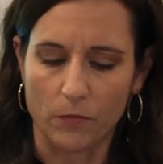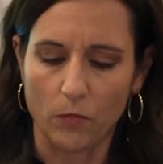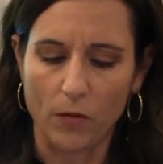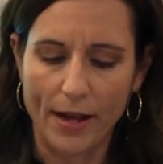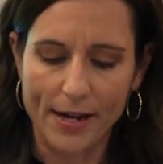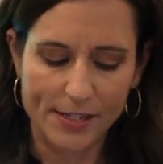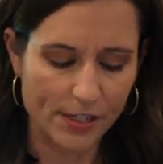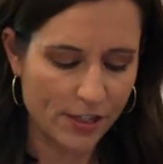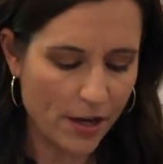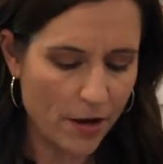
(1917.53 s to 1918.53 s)
Way to
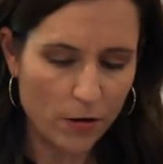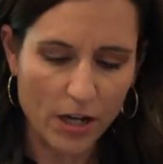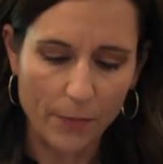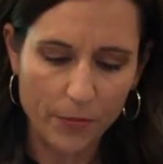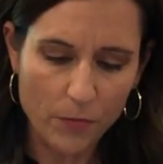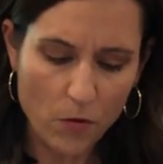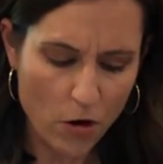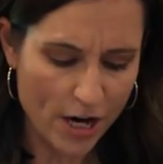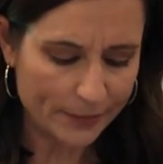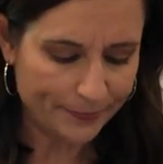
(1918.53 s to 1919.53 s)
go. Couple
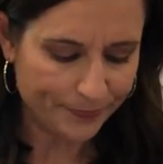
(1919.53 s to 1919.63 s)
more.